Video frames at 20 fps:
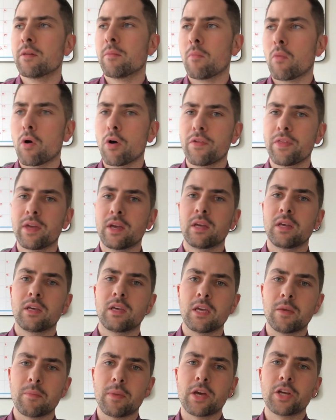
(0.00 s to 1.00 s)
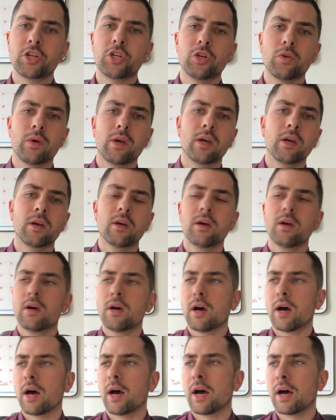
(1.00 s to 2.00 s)
the more they can keep issuing
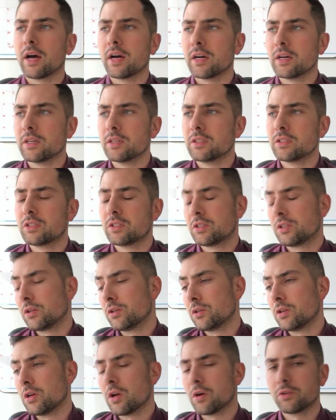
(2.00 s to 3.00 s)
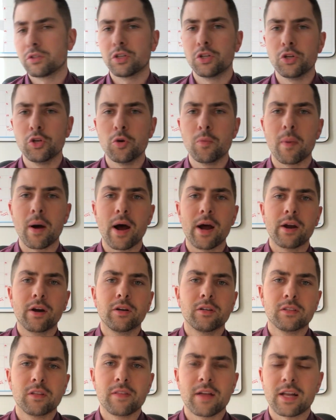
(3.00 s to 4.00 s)
uh, to you know to new
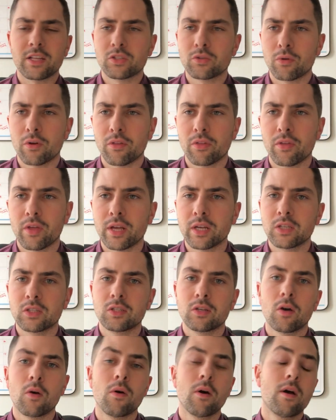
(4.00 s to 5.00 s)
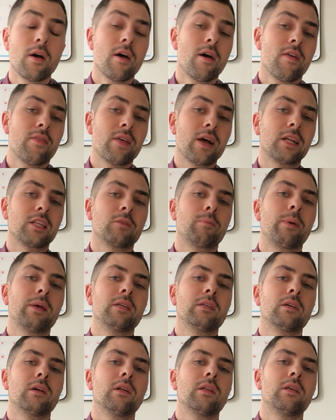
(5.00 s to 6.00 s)
buyers and that sort of thing. So that's
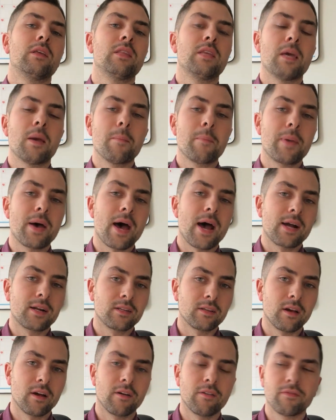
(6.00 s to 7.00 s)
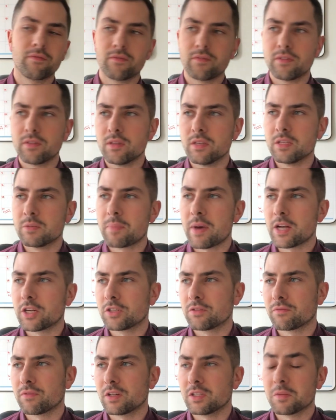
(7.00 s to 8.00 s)
basically the impact of these
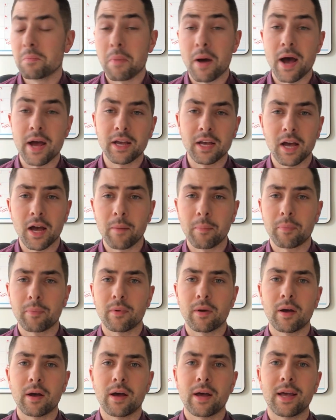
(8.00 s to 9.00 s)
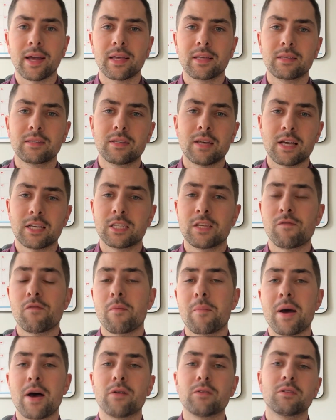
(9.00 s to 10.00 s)
pension funds buying up uh, excessive
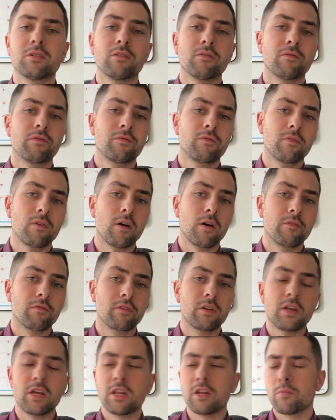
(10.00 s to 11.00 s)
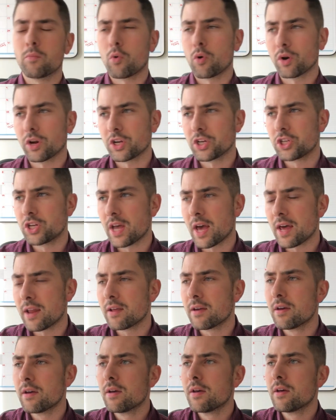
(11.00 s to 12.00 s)
amounts of, of Canadian mortgage debt.